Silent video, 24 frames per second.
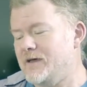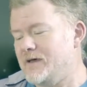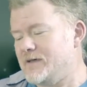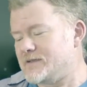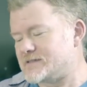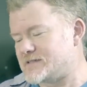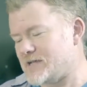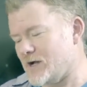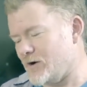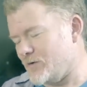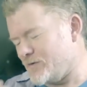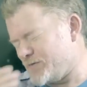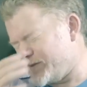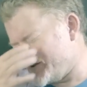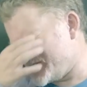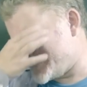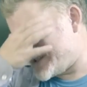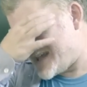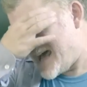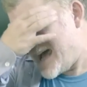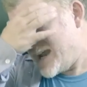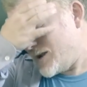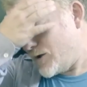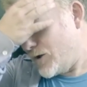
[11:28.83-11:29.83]
So
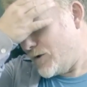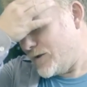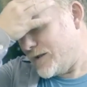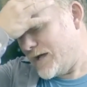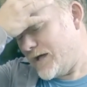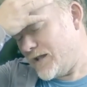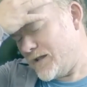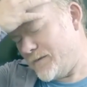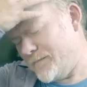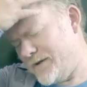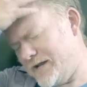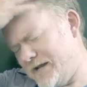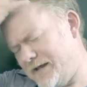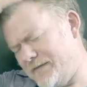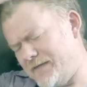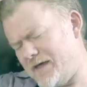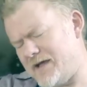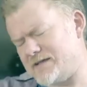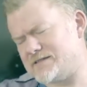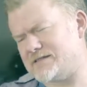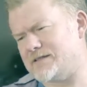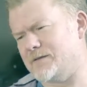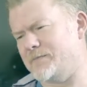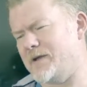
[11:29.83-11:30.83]
there's that whole element, and
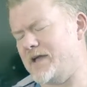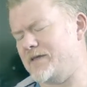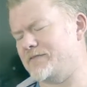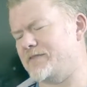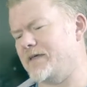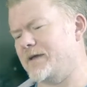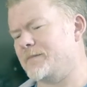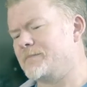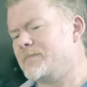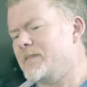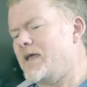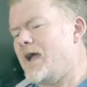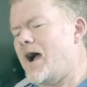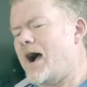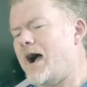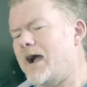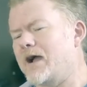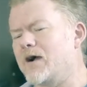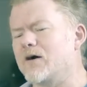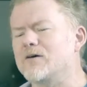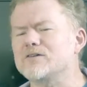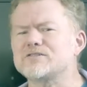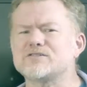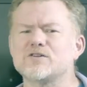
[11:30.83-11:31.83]
that's the main thing.
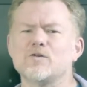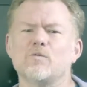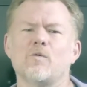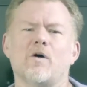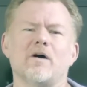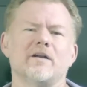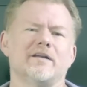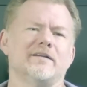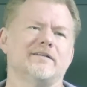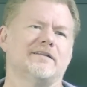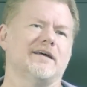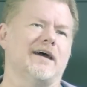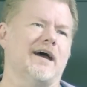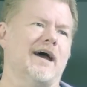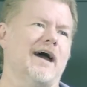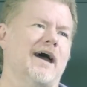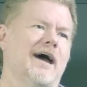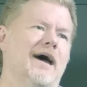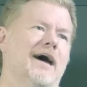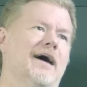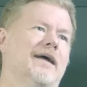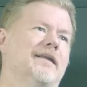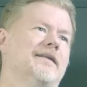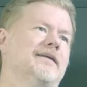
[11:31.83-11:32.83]
I also wanted to
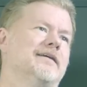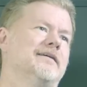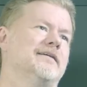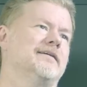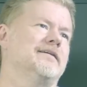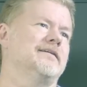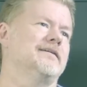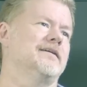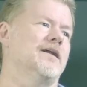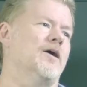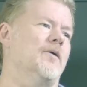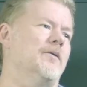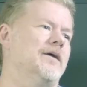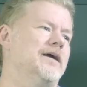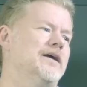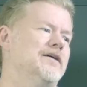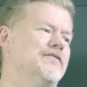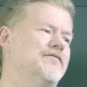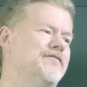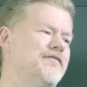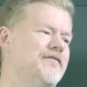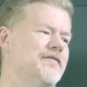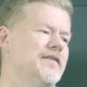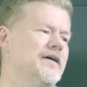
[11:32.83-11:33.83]
add, you know,
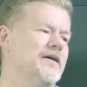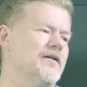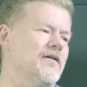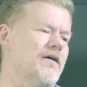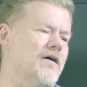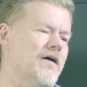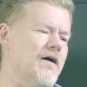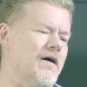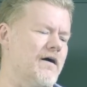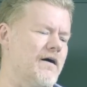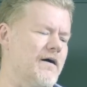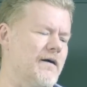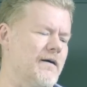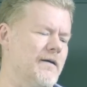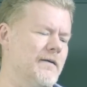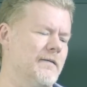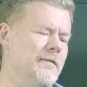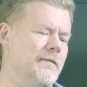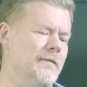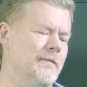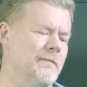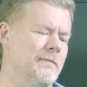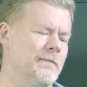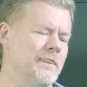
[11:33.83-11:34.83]
if there are
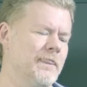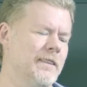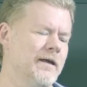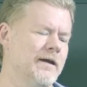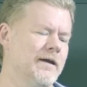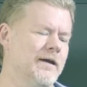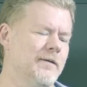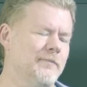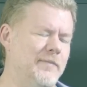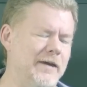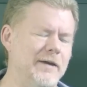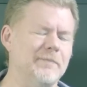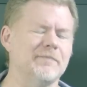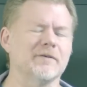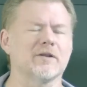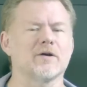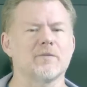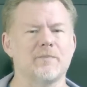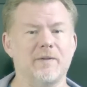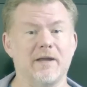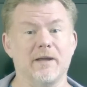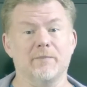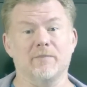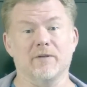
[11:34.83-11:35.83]
people
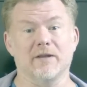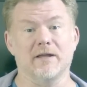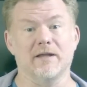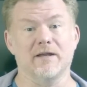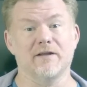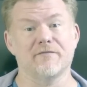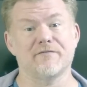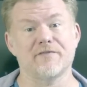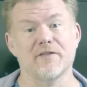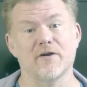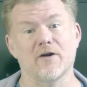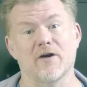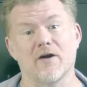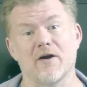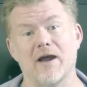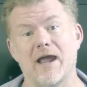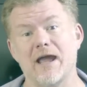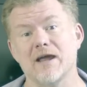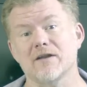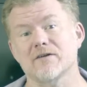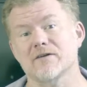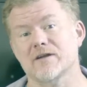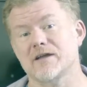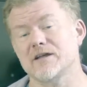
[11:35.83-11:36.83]
are people, and if there are
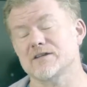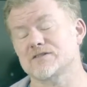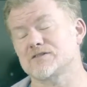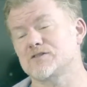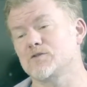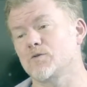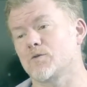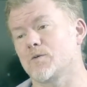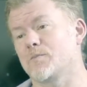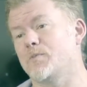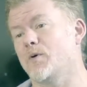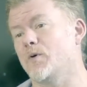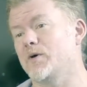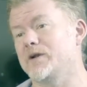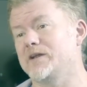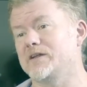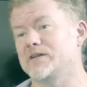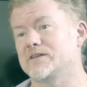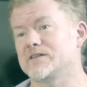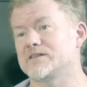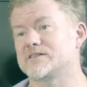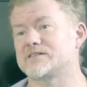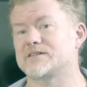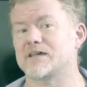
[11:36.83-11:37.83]
anarchists who are
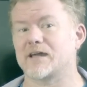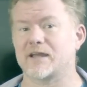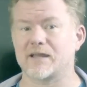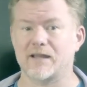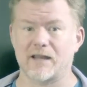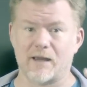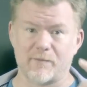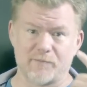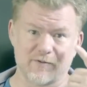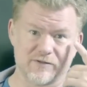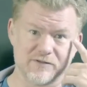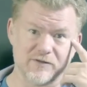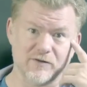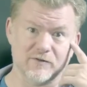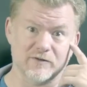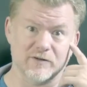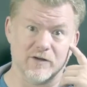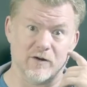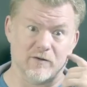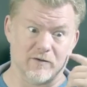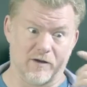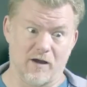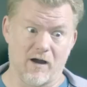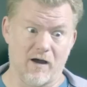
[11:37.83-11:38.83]
pointing to the second episode and
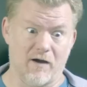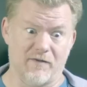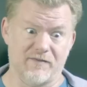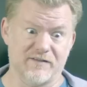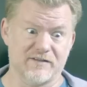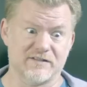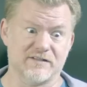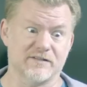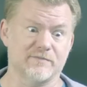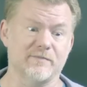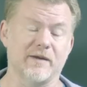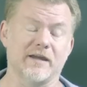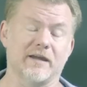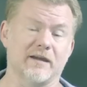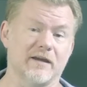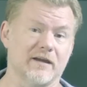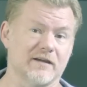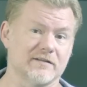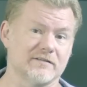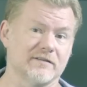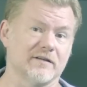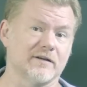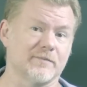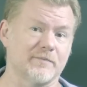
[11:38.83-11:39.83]
going, oh, this is making
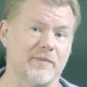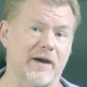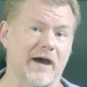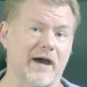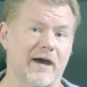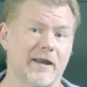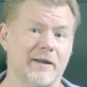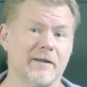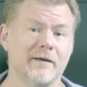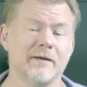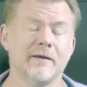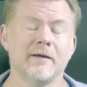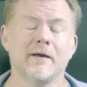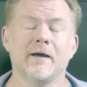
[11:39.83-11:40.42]
us look bad,